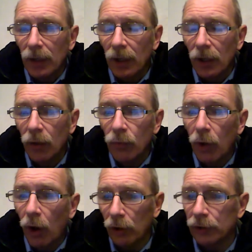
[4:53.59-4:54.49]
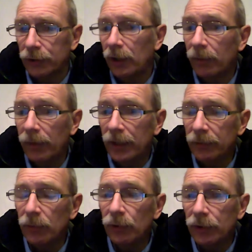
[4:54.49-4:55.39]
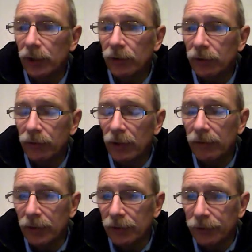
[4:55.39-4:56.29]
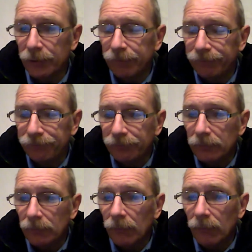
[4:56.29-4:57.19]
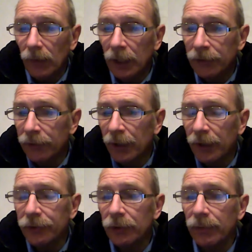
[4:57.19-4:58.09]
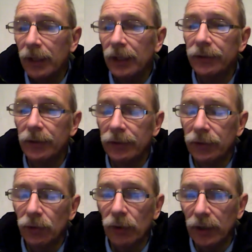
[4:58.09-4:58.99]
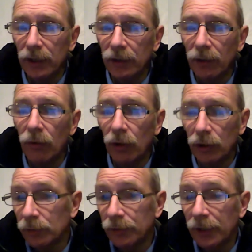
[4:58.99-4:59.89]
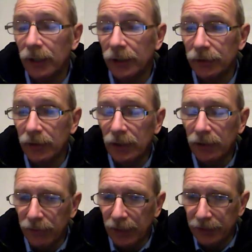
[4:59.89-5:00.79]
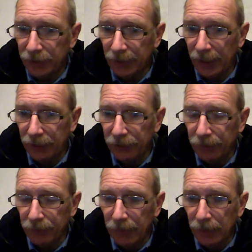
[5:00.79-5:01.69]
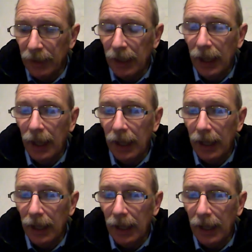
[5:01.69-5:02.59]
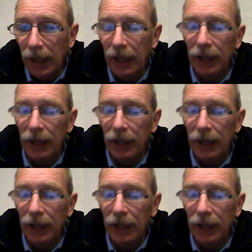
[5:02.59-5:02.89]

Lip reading: the rocks are the place we want to go to for evidence. If the flood took place, then surely the rocks would tell us if that's the case. And I